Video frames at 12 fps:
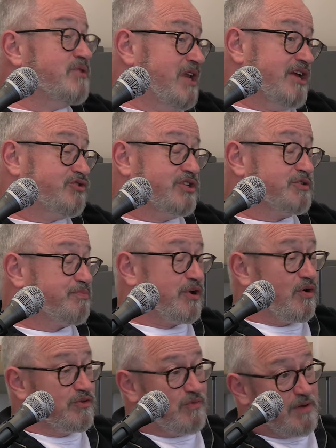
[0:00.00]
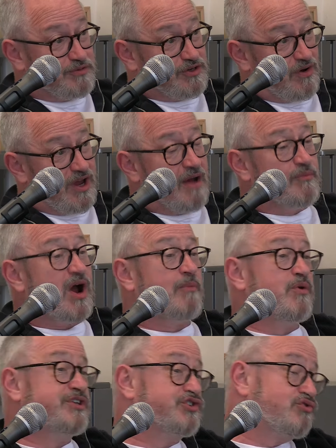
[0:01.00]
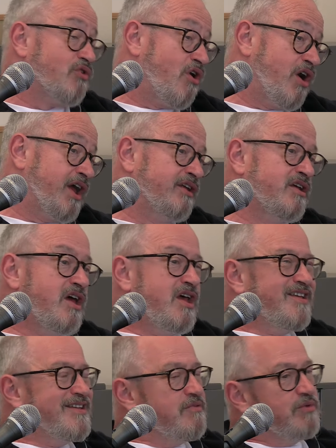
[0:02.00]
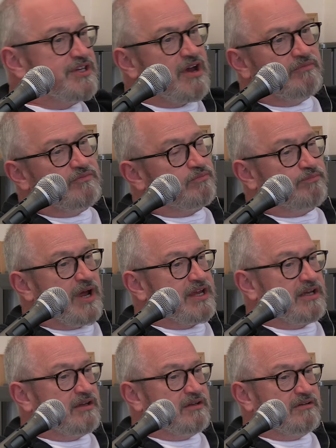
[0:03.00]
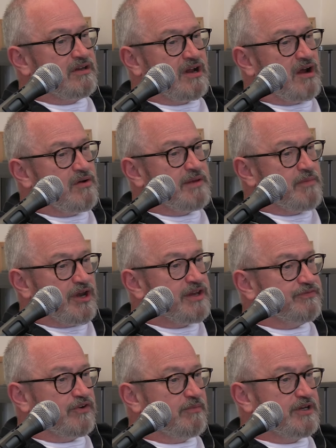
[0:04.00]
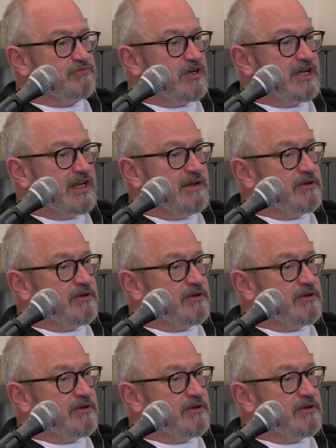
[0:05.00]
We literally just put it on the website and, and we try and we don't make a, you know, any money from it really.